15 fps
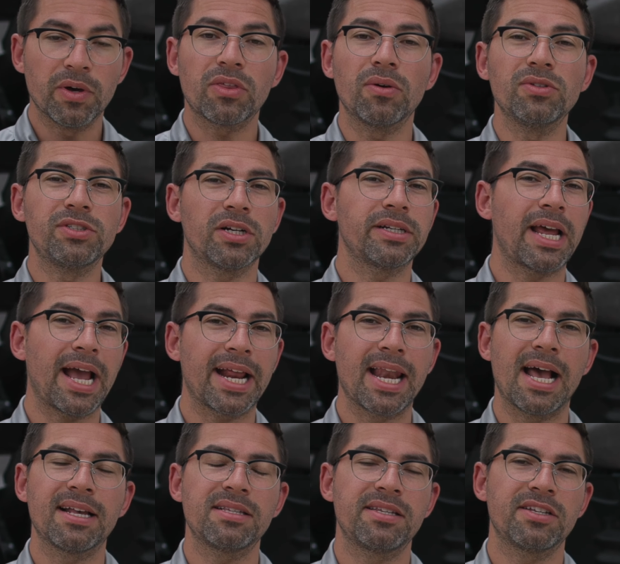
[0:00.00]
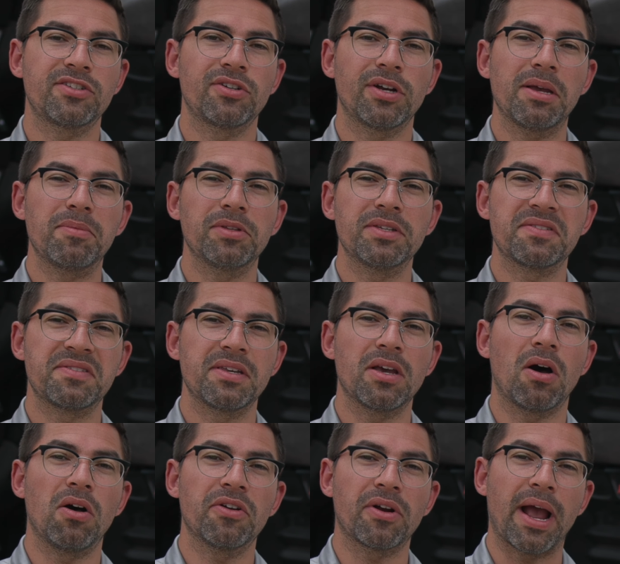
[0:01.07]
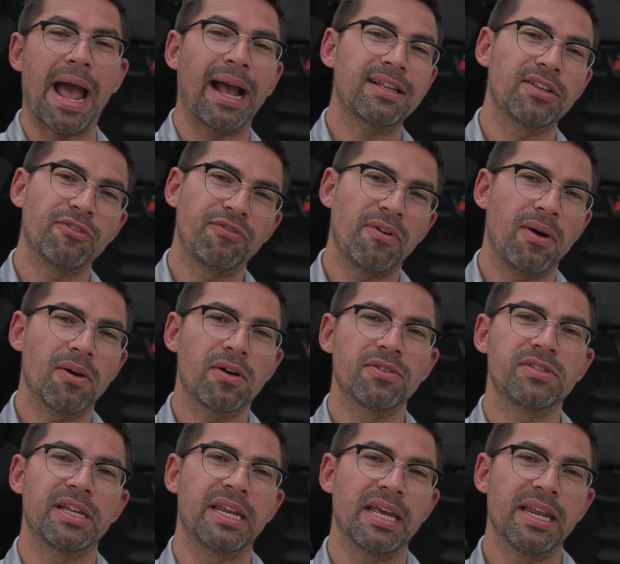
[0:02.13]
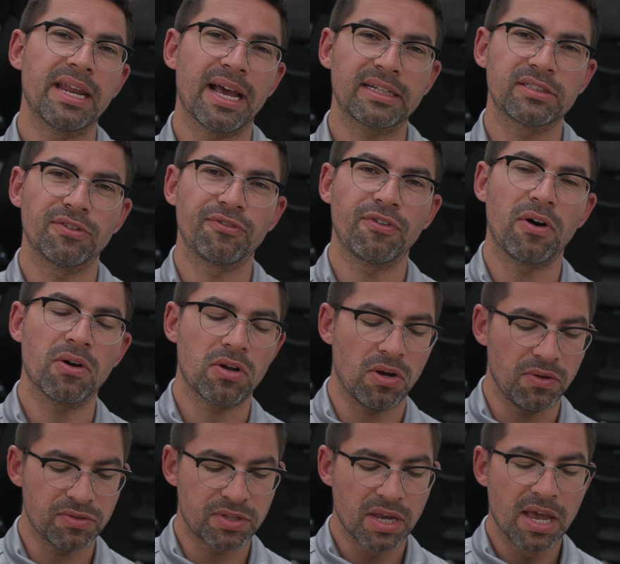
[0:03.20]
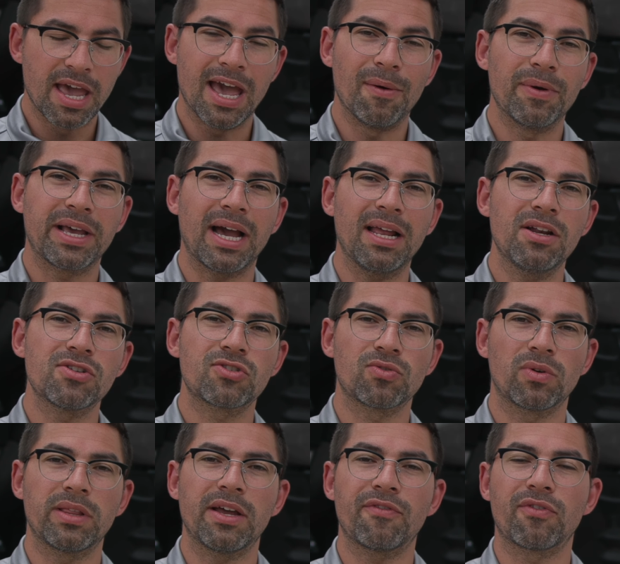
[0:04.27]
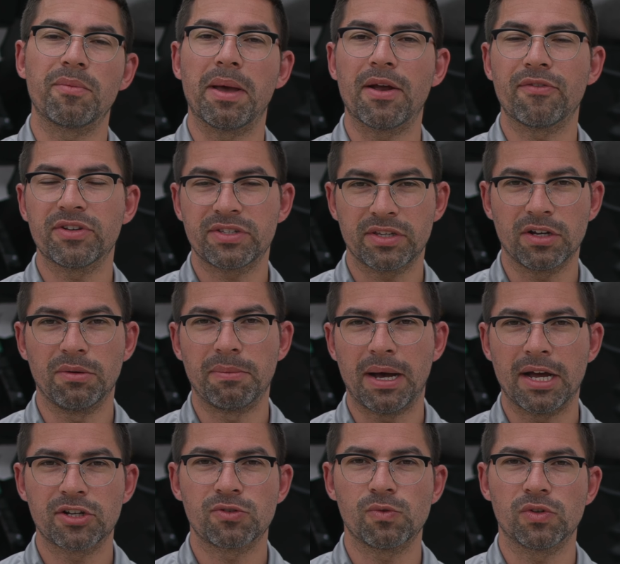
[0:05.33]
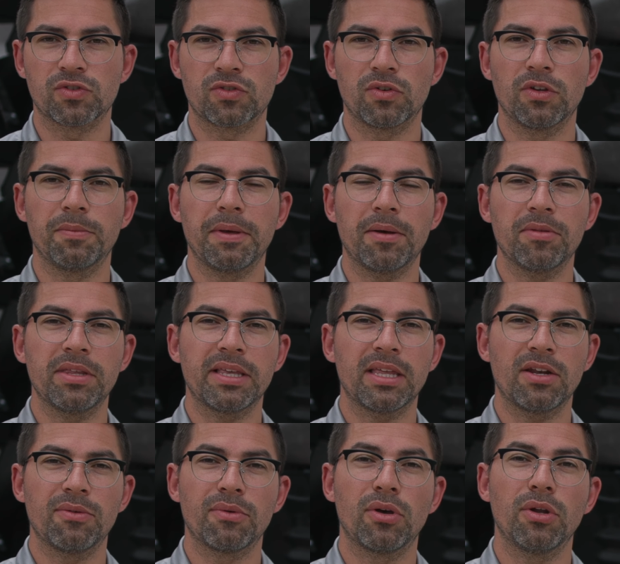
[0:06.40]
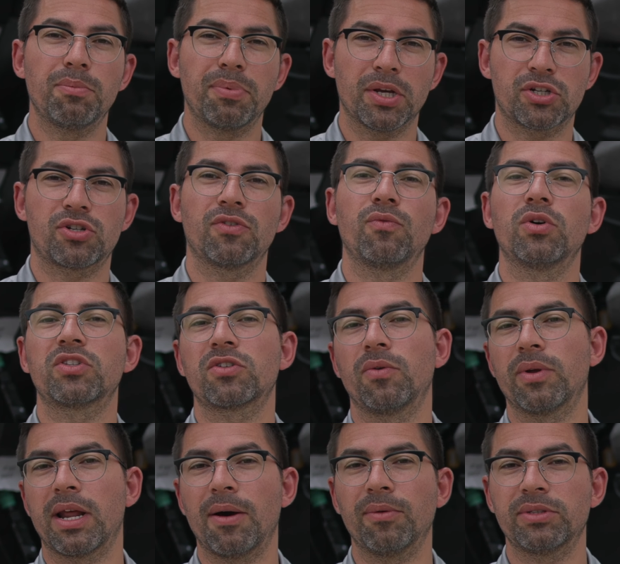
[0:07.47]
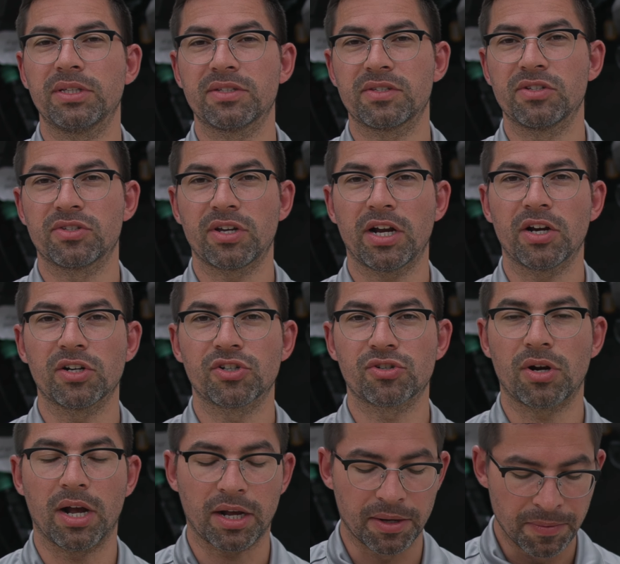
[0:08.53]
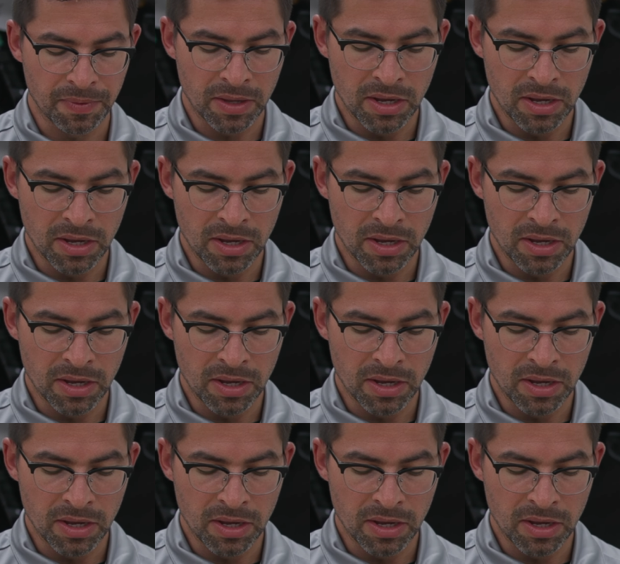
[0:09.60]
with OTR Diagnostics, you're able to see all your active fault codes and inactive fault codes, and we kind of store that from every single module. So you'll be able to get a good picture of what's going on with this entire truck.